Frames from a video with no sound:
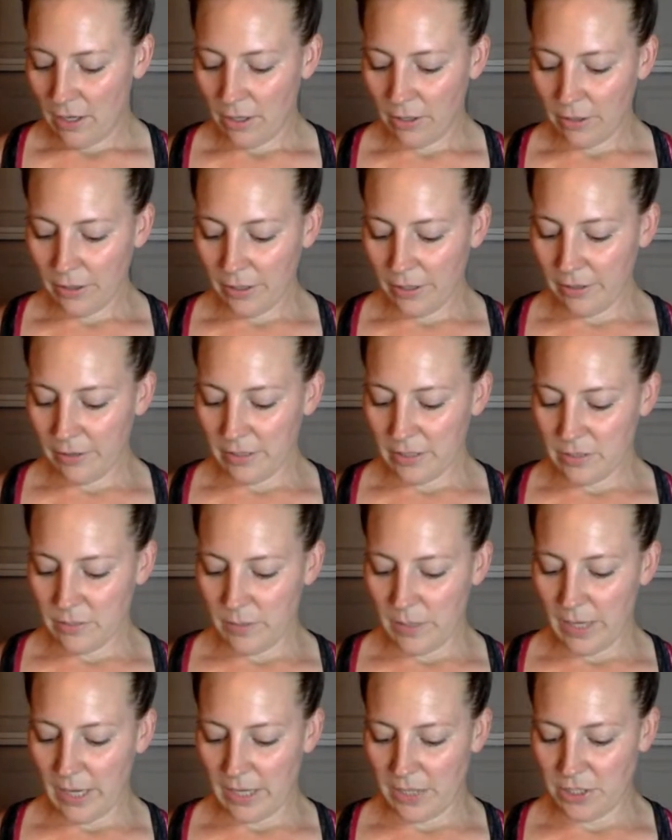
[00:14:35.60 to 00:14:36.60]
Earlier this
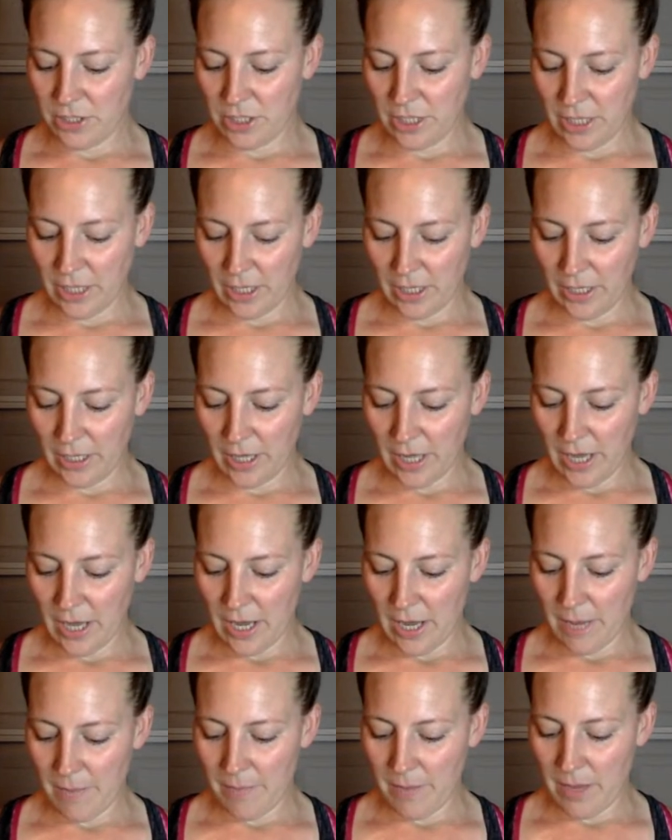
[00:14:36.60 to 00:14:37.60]
week, I shared
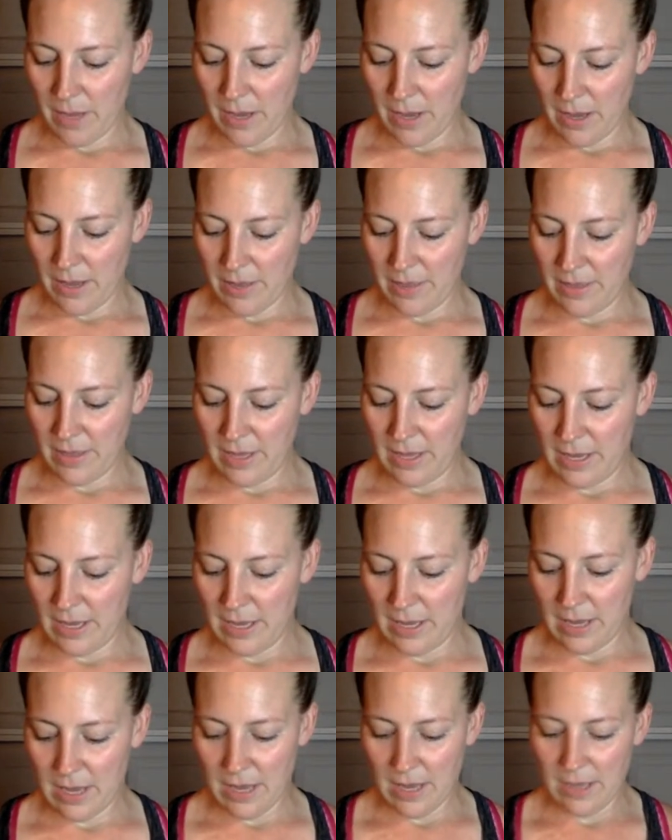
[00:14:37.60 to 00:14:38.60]

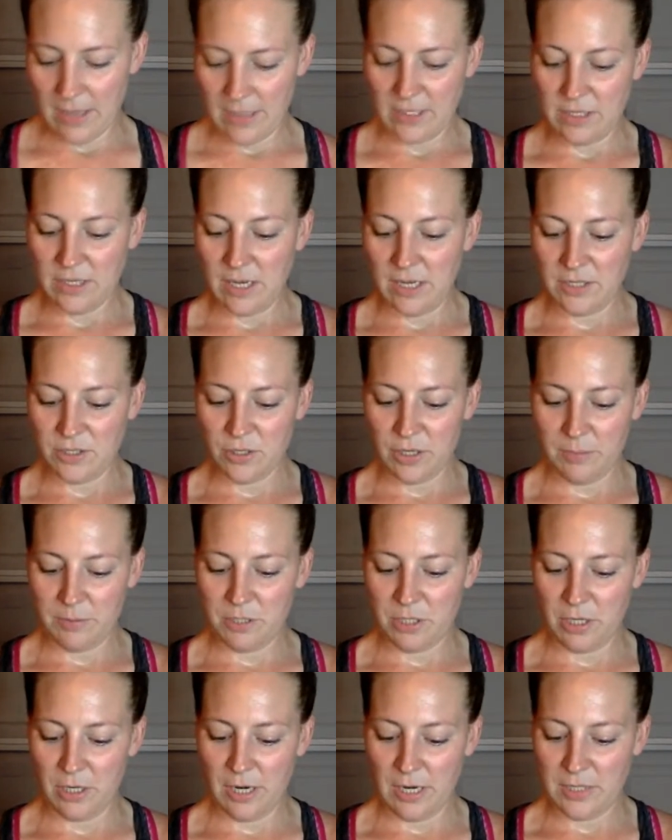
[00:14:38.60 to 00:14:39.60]
a
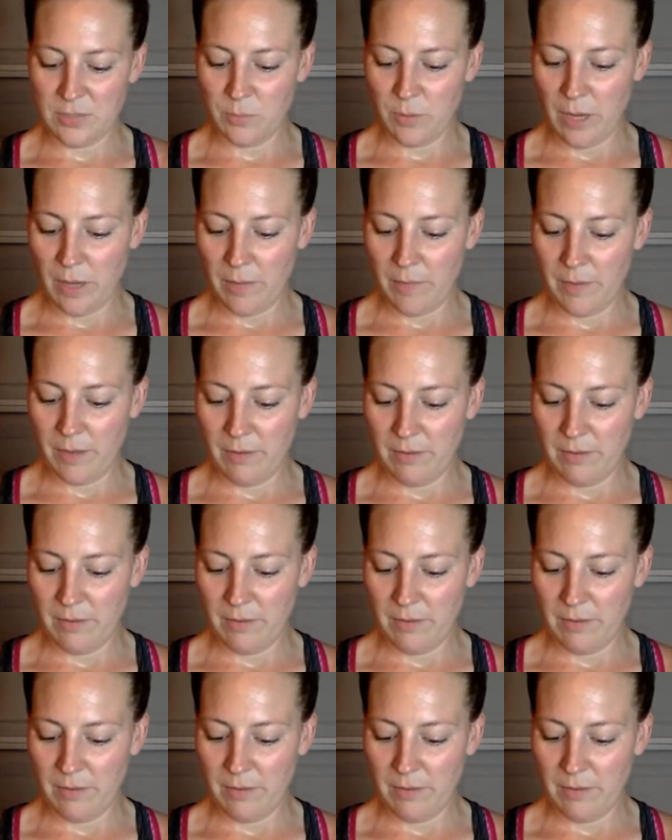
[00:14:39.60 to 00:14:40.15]
scripture as well.